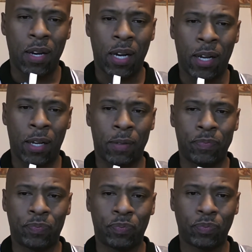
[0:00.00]

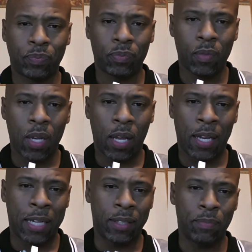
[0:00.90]
I
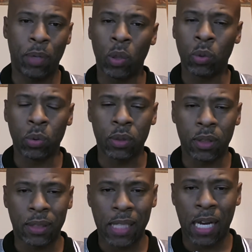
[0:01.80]
like the Bose
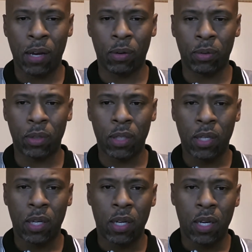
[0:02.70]
sound,
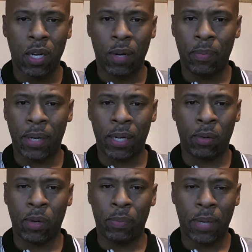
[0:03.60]
but I
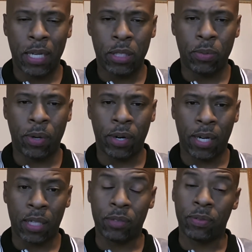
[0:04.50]
don't want to pay
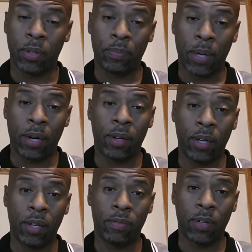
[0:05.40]
$200 for a pair of
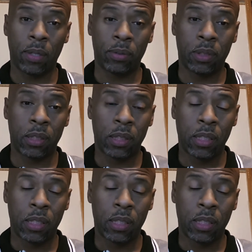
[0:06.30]
headphones.